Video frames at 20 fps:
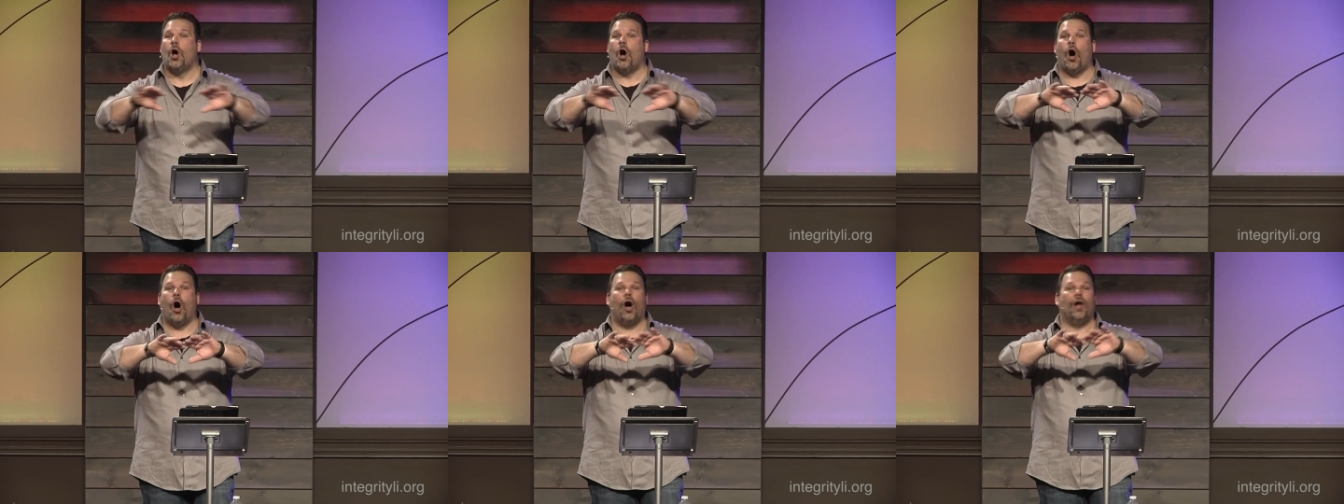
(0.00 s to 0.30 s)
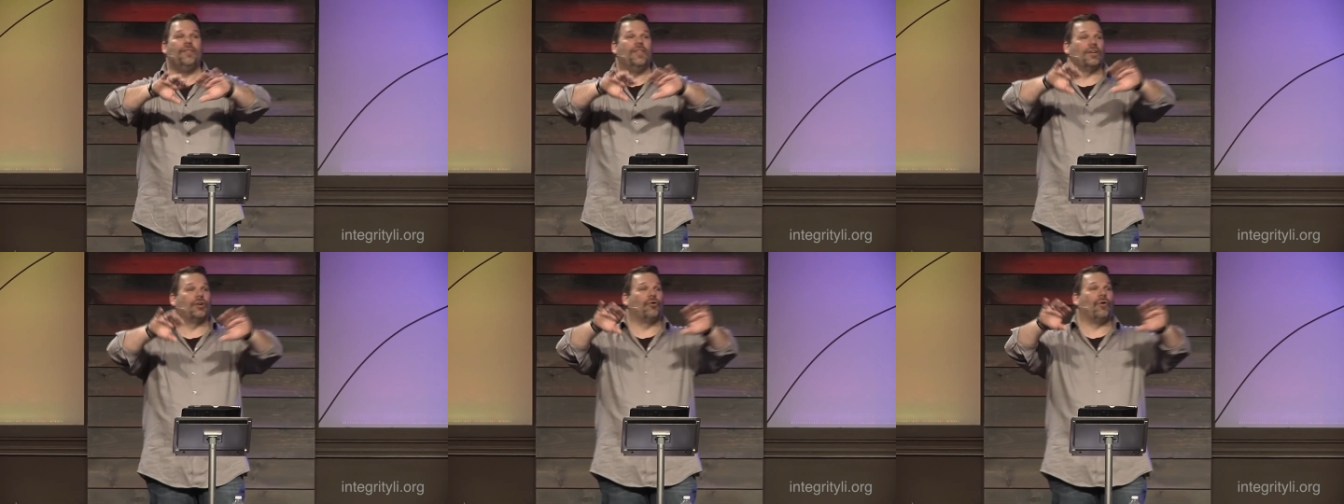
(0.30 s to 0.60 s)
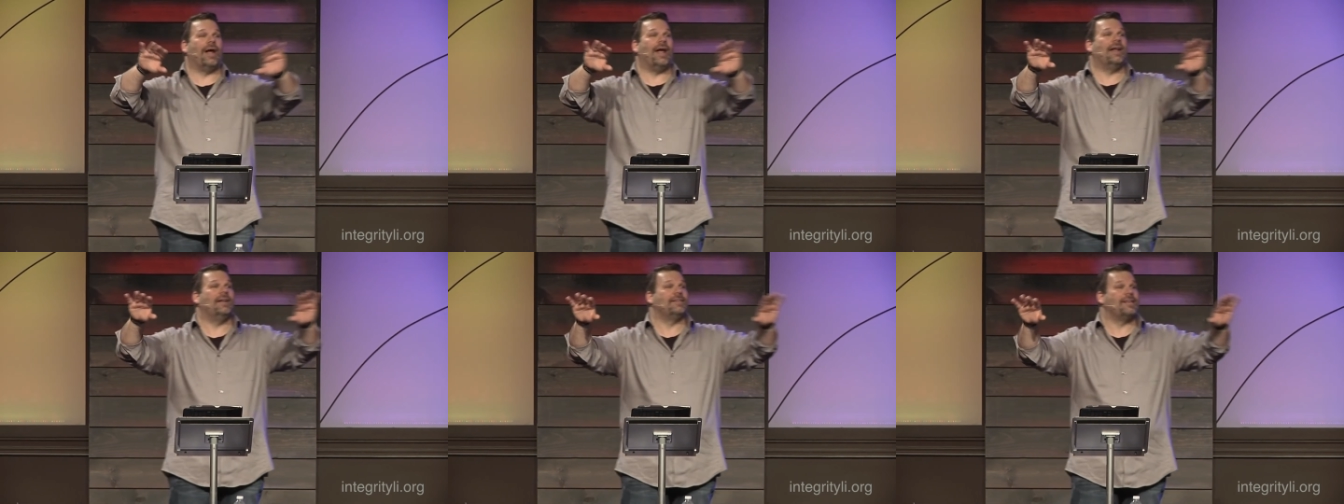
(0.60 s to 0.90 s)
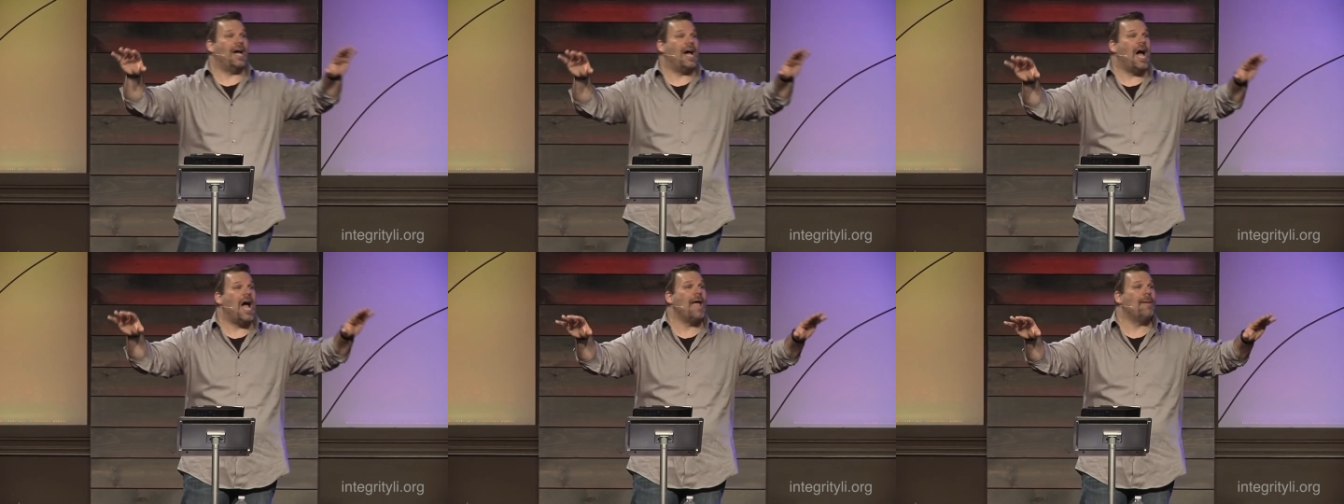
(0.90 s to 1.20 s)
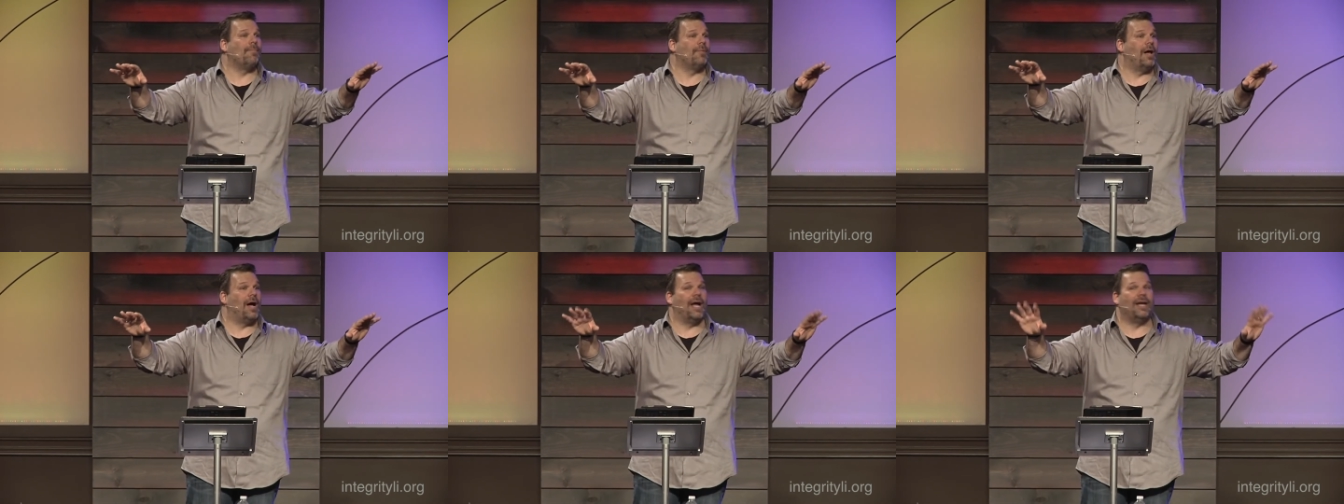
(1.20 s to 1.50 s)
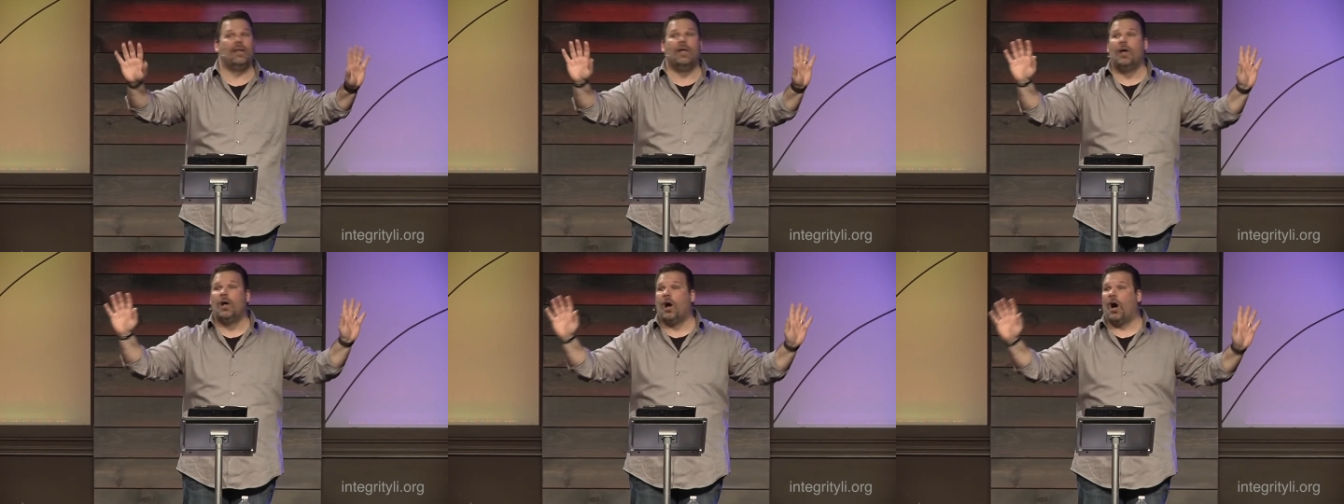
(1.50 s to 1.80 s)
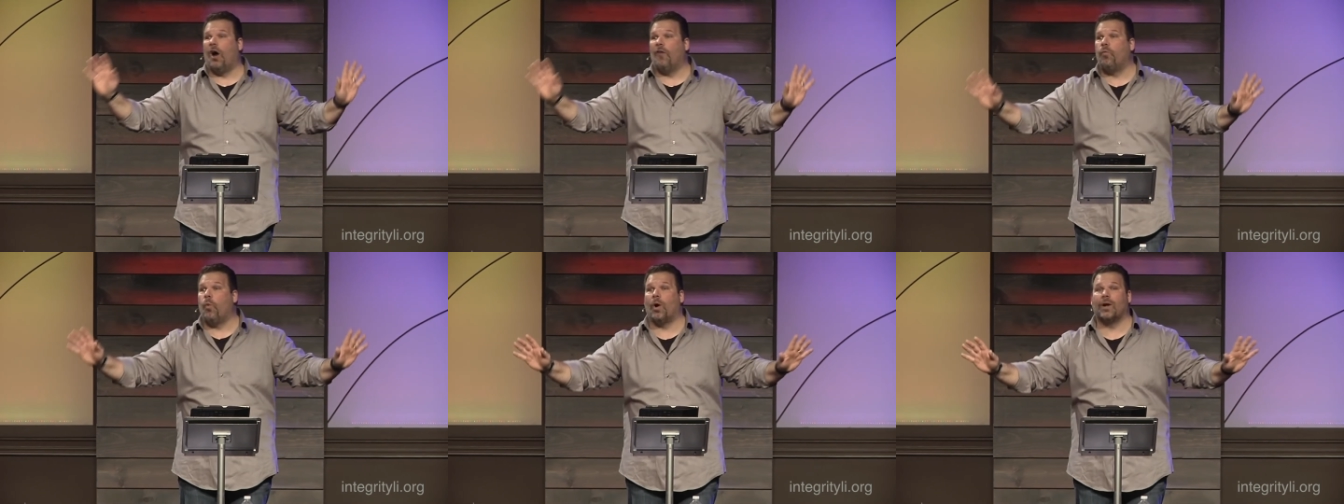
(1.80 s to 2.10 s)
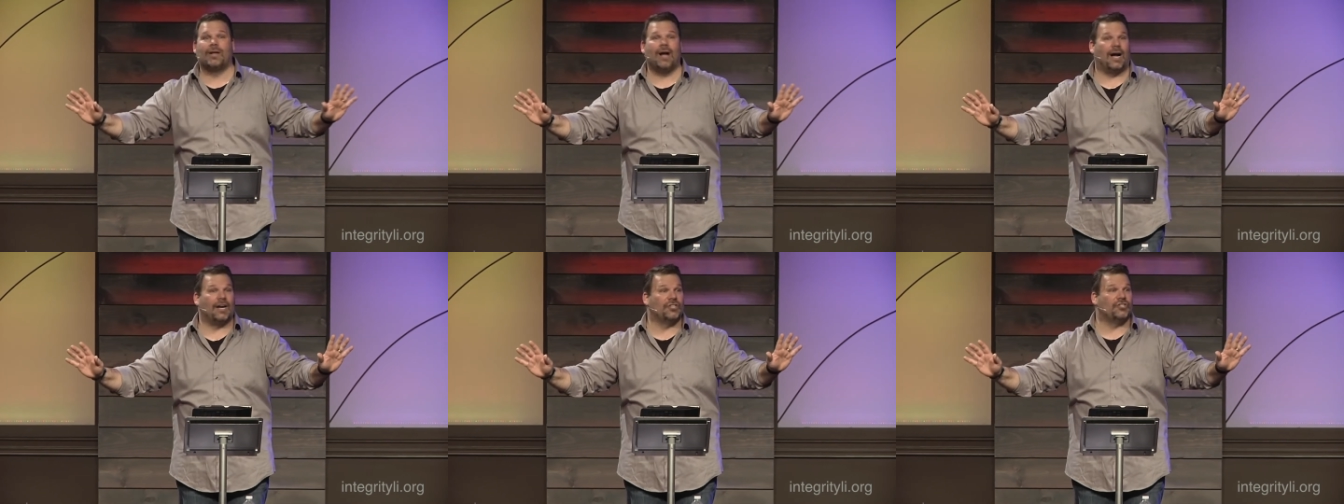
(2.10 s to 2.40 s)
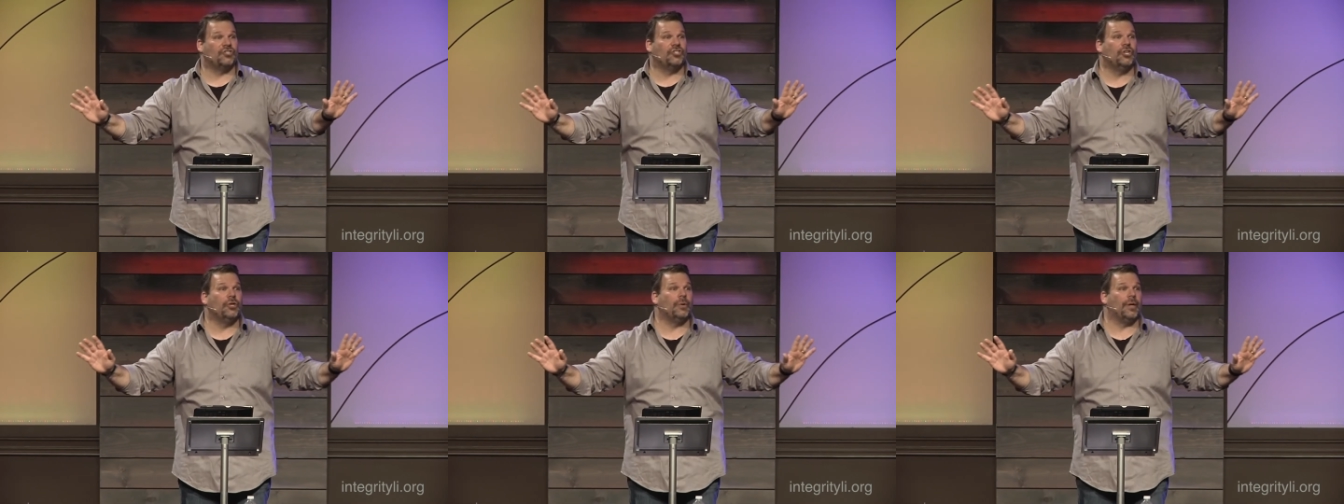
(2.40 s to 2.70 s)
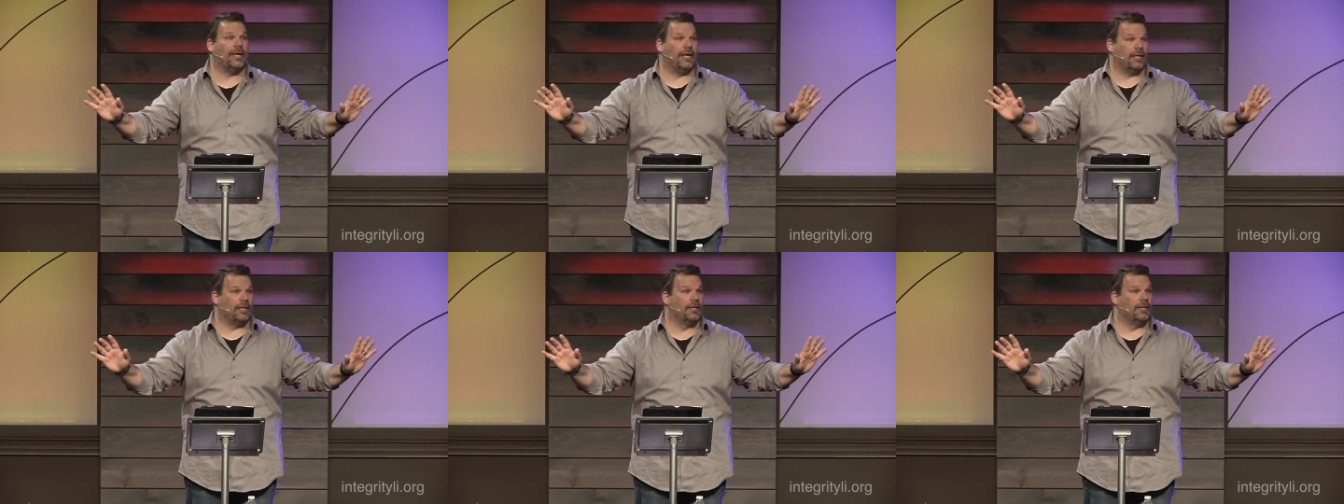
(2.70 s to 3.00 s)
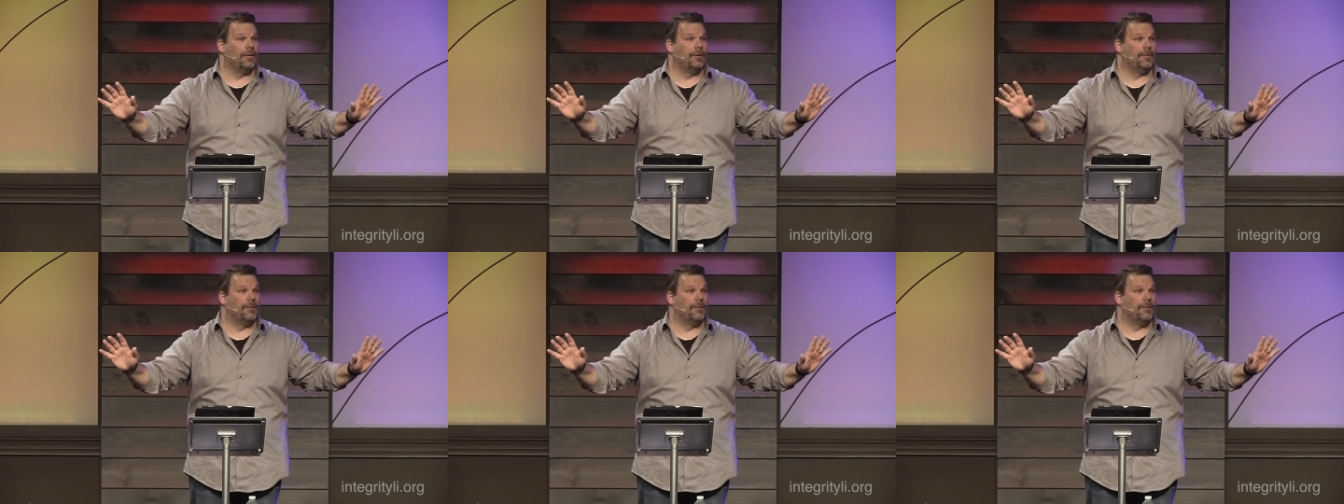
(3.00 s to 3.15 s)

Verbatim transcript: on the grand timeline of what God is doing.